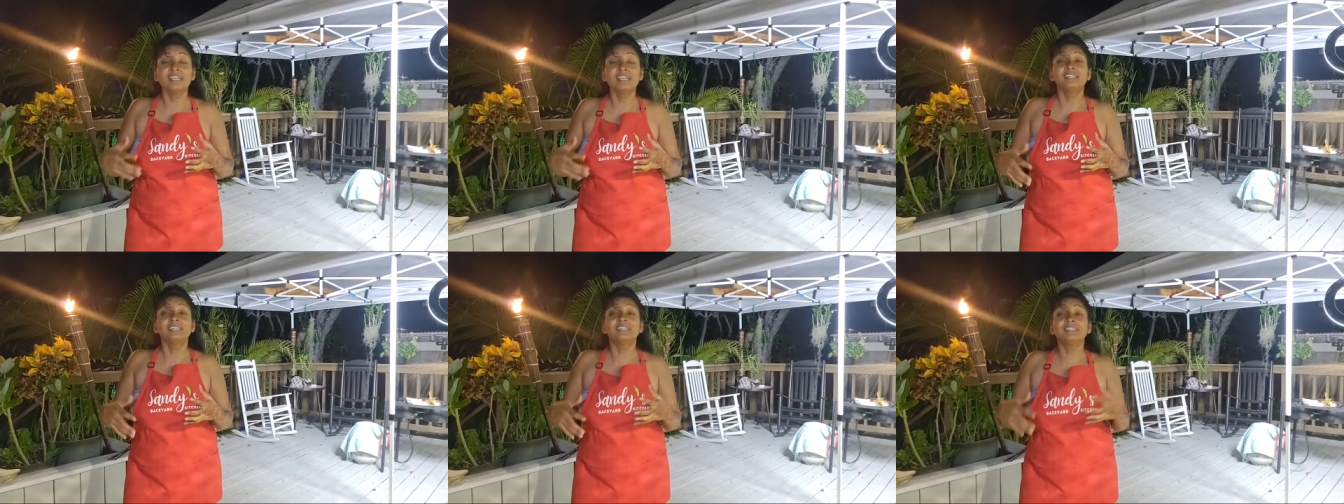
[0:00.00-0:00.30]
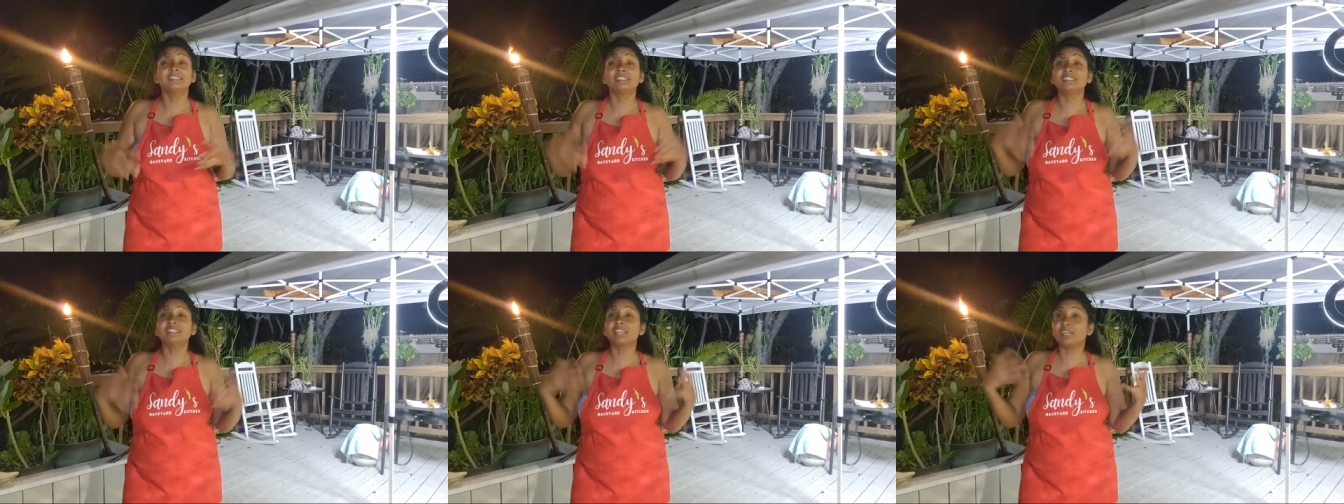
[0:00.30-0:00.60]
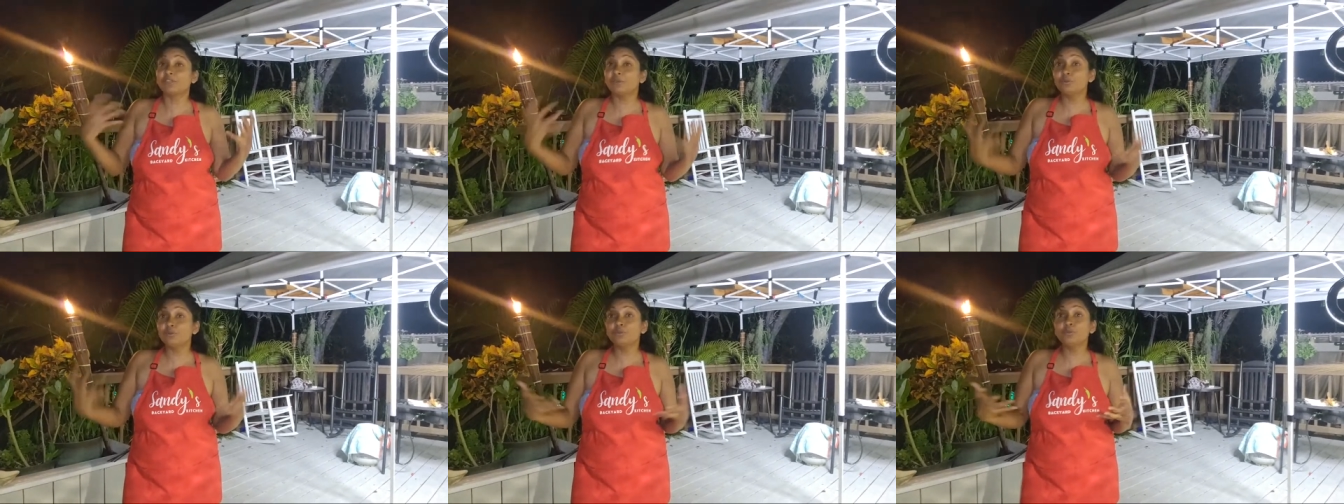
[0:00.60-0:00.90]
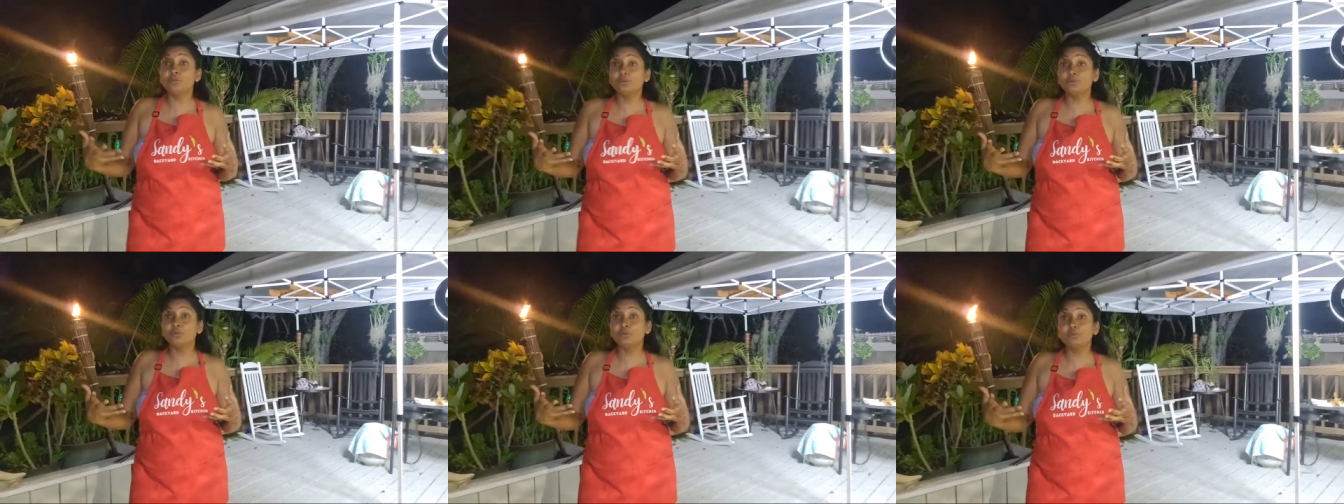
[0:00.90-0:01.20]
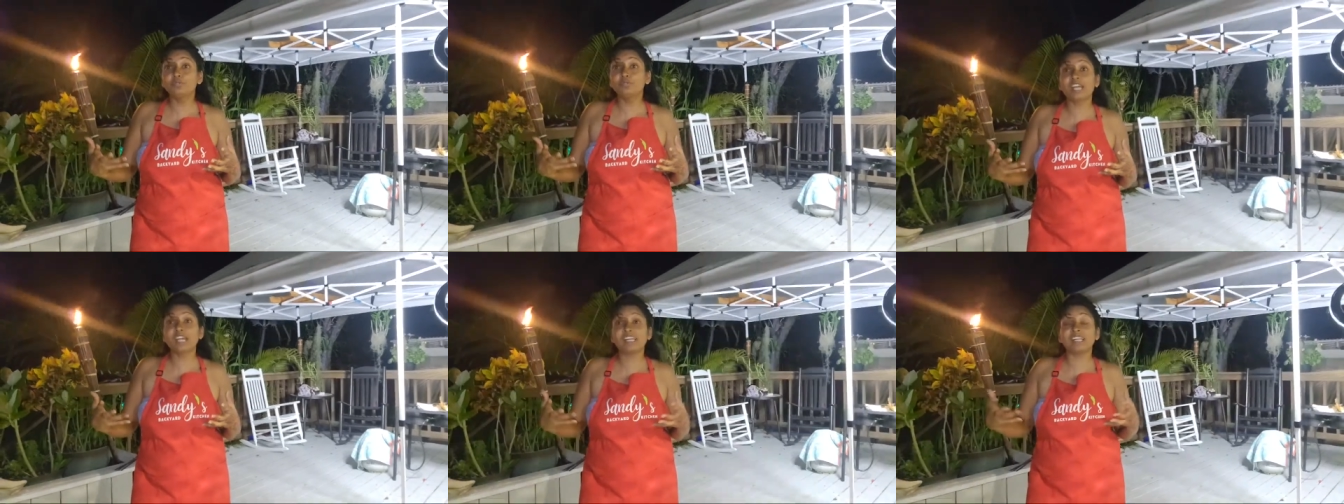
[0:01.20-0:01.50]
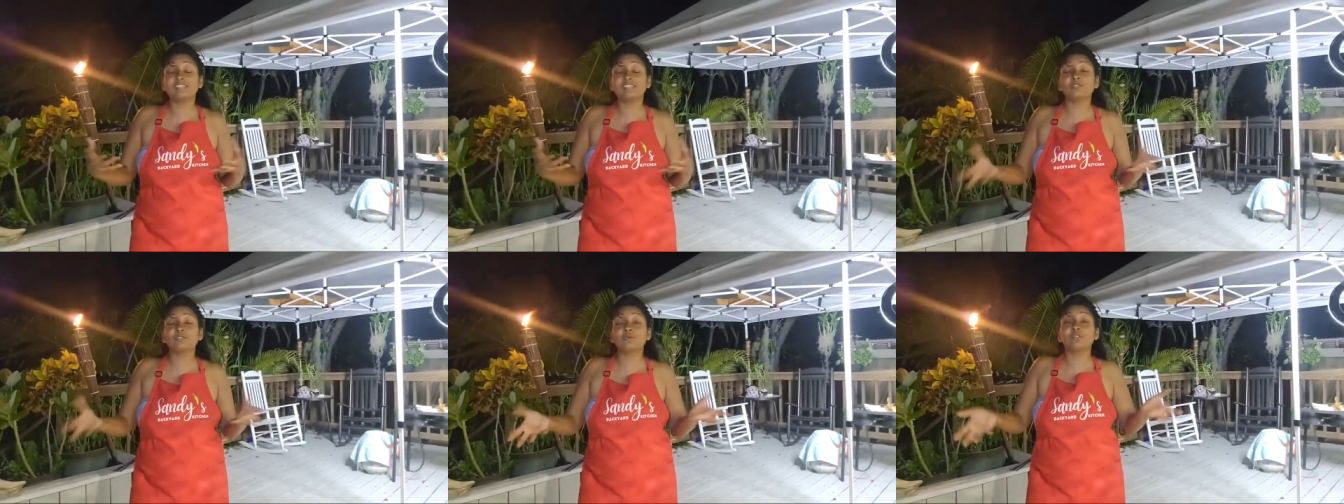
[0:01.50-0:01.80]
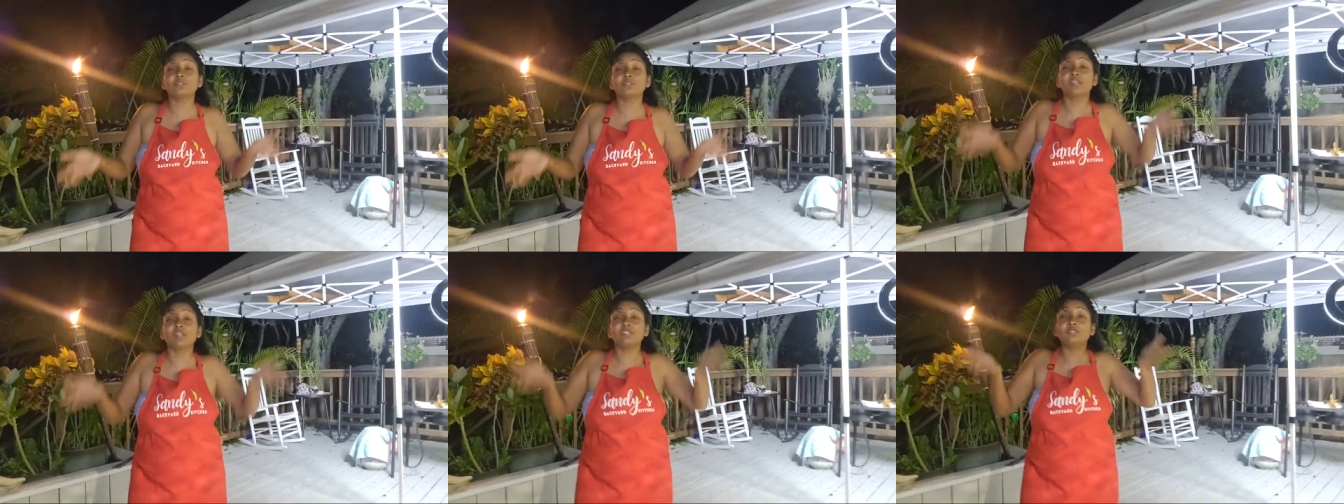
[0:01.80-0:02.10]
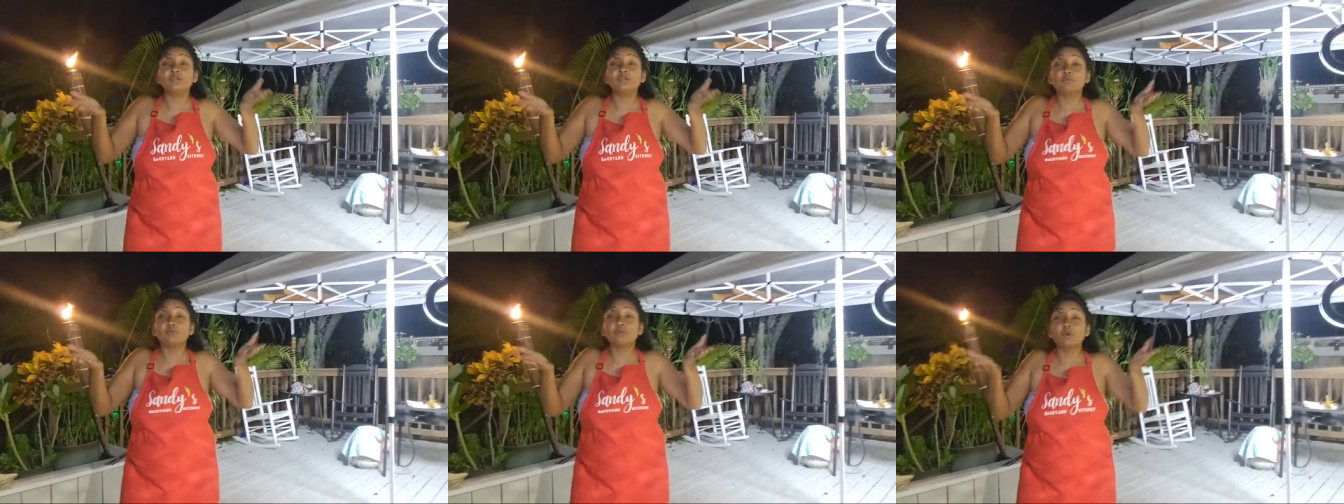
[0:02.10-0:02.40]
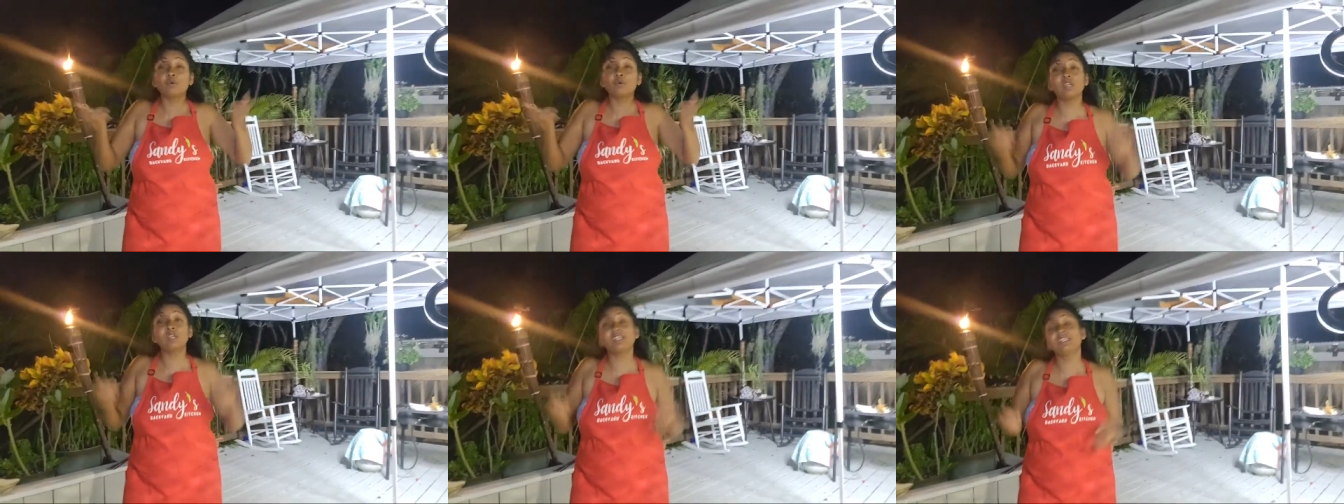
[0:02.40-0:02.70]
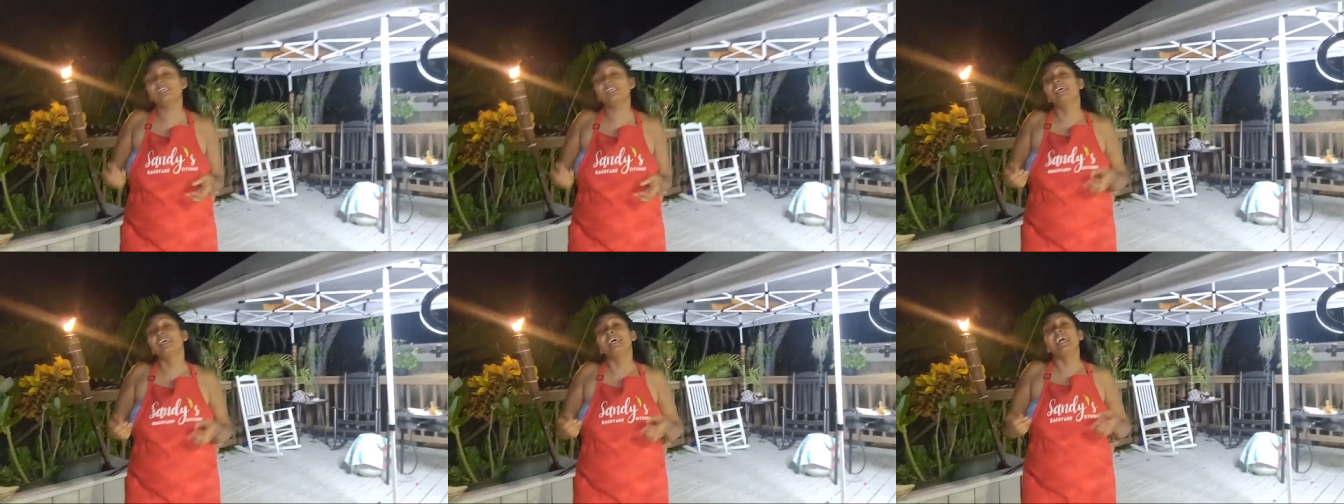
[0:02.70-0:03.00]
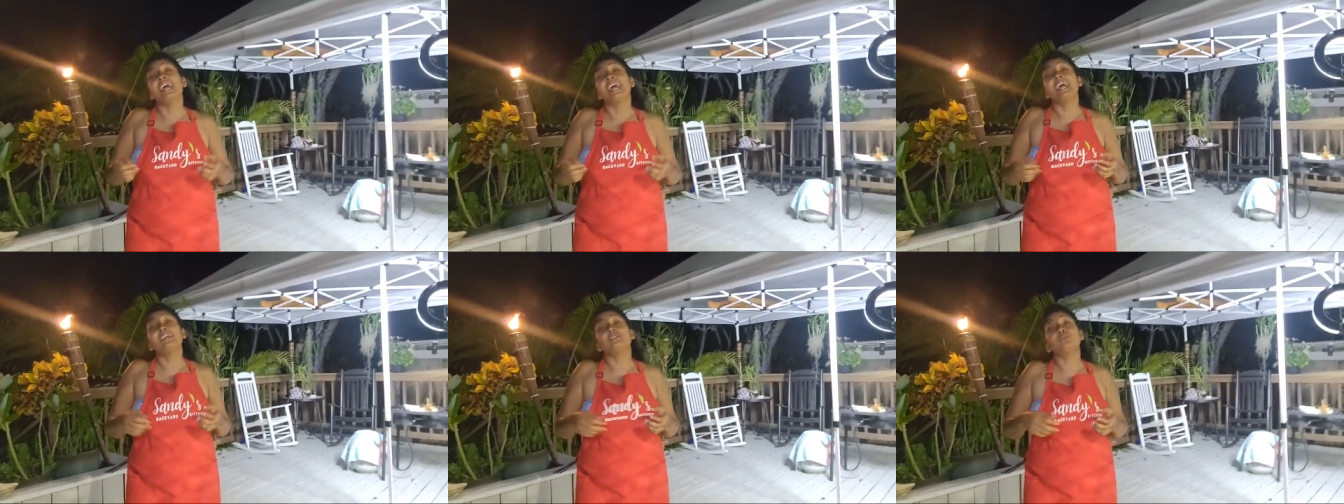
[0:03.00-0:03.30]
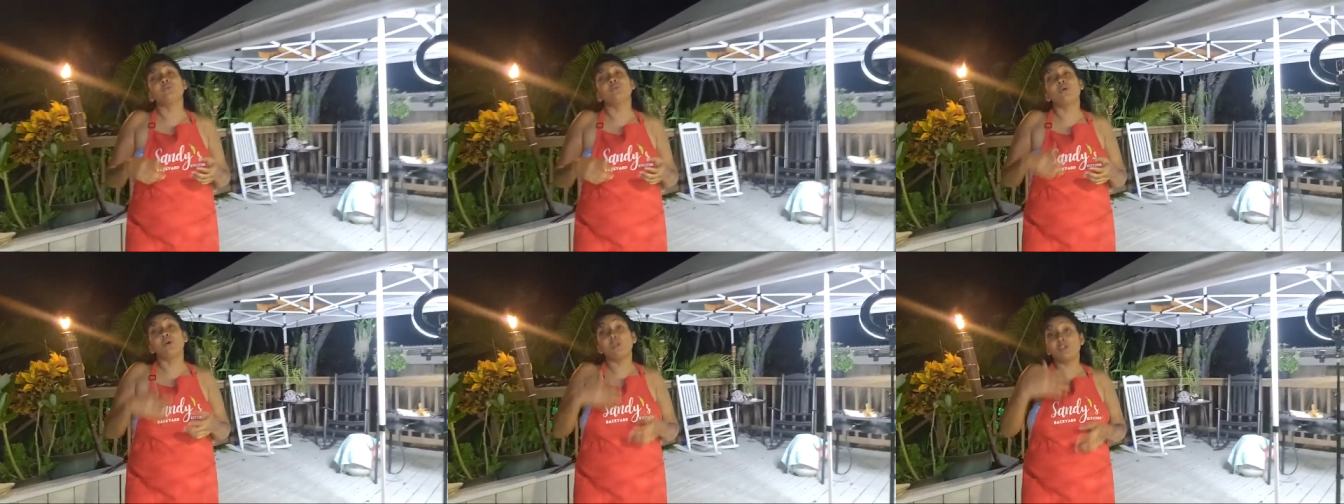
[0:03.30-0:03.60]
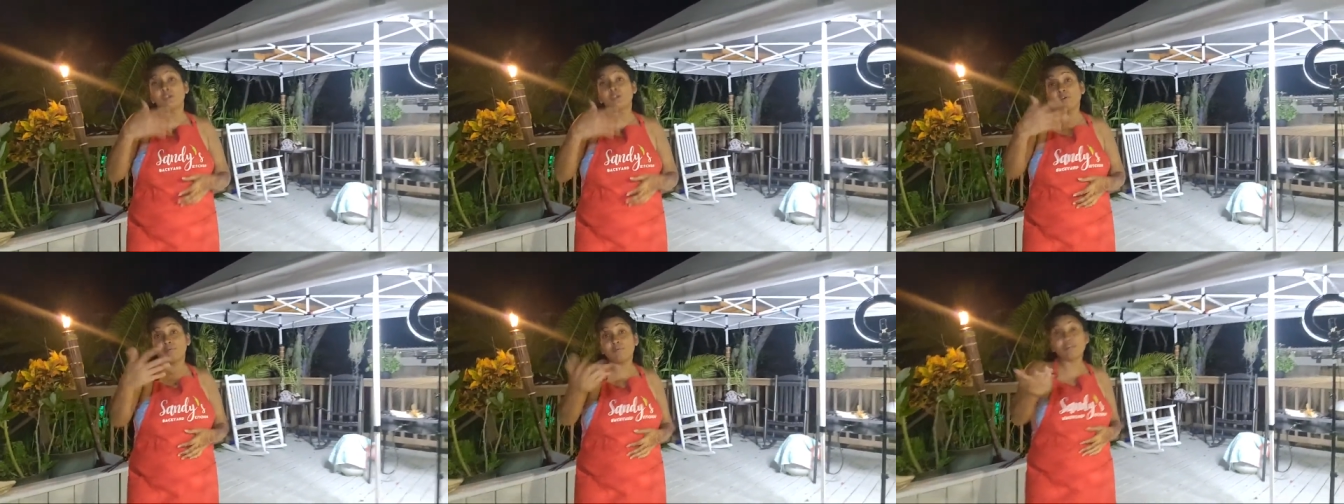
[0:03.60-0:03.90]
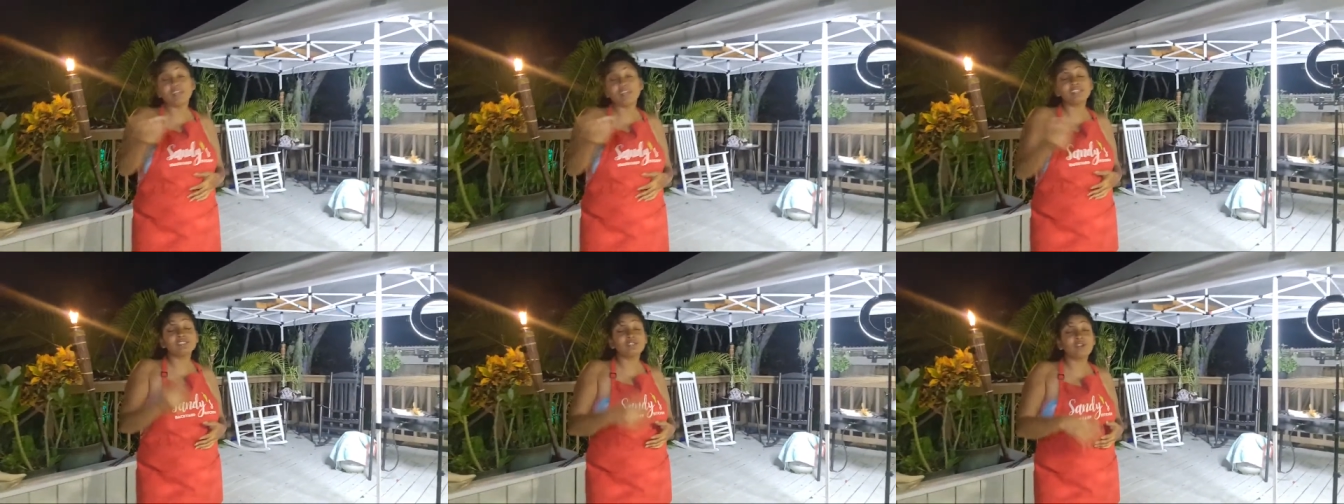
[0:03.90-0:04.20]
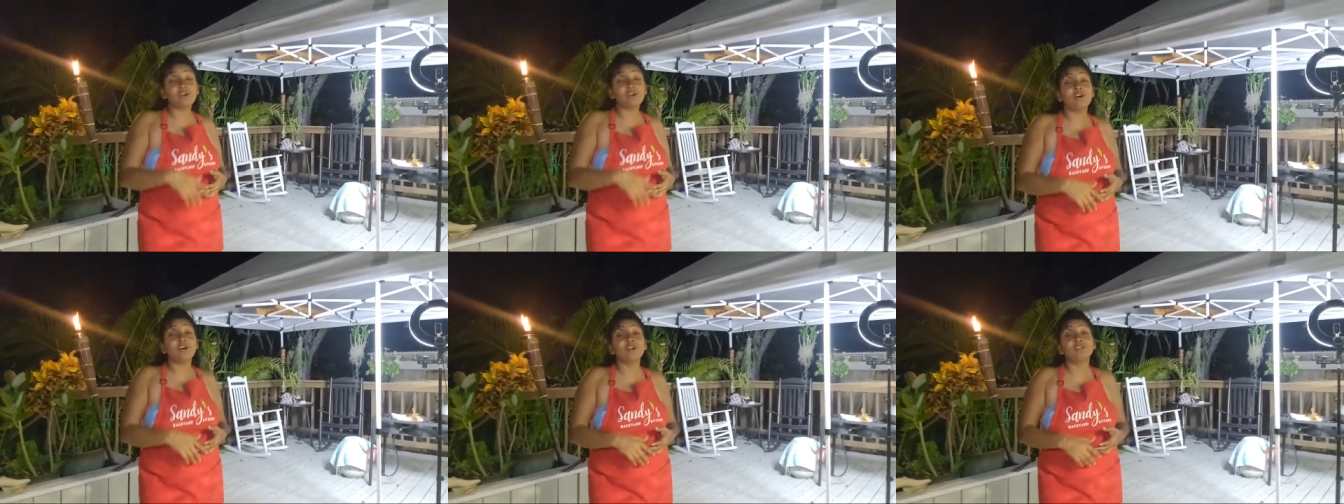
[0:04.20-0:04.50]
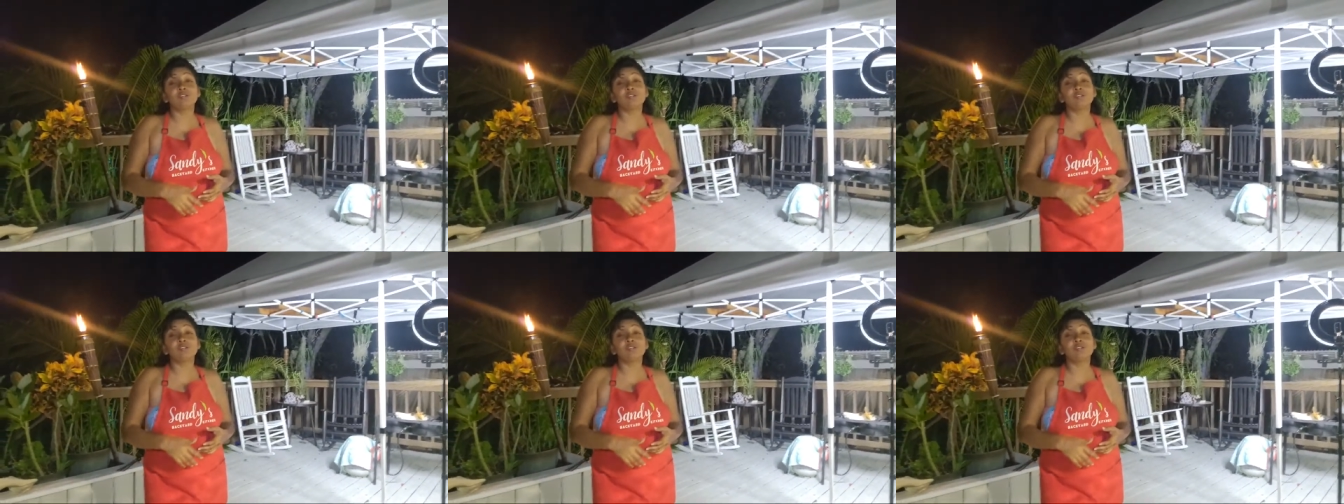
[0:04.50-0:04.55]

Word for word: this is a new youtube channel so we're trying to grow it and to all our friends on